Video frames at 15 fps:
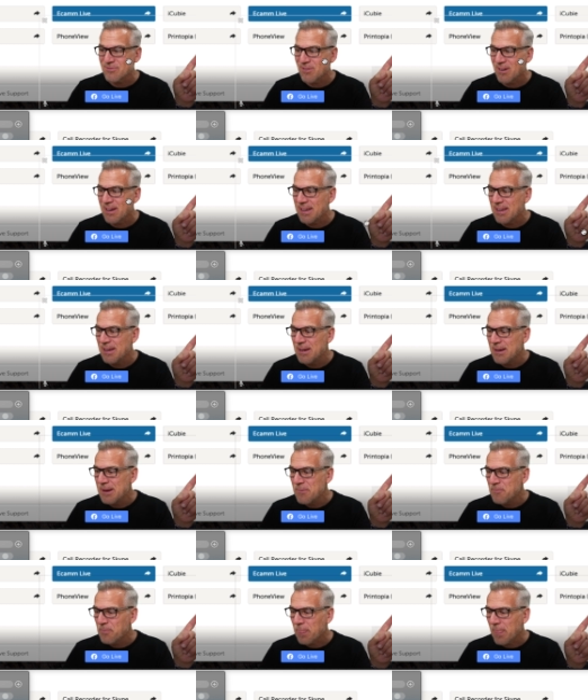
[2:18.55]
right.
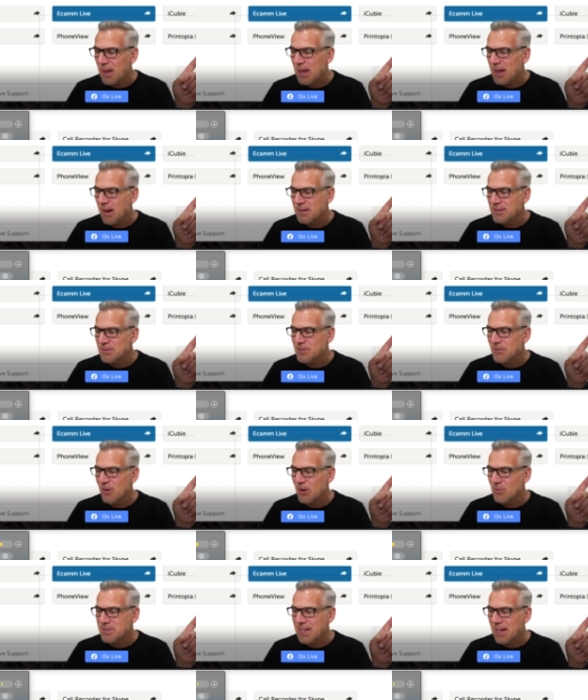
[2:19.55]
Uh, I
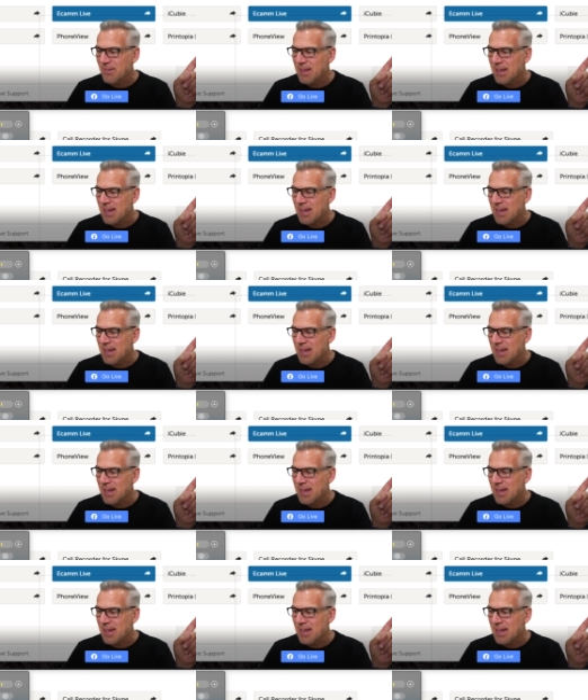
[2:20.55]
scrolled down